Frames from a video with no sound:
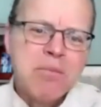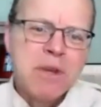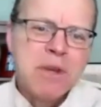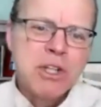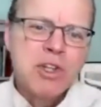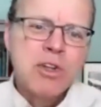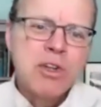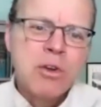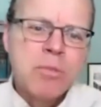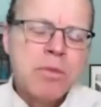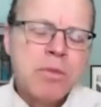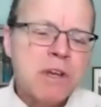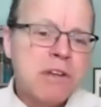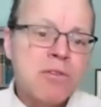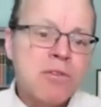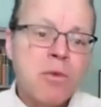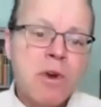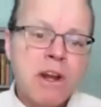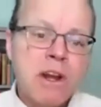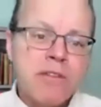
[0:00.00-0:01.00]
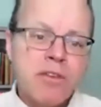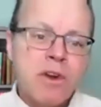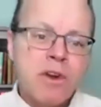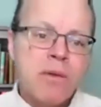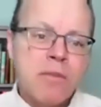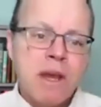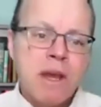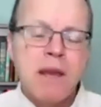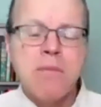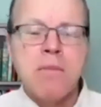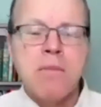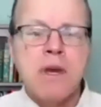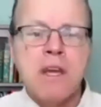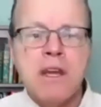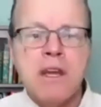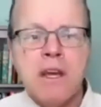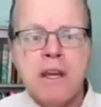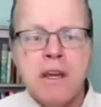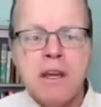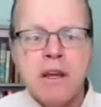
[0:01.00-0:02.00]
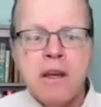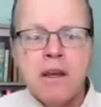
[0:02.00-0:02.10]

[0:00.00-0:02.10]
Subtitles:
missional piece, whatever it may be,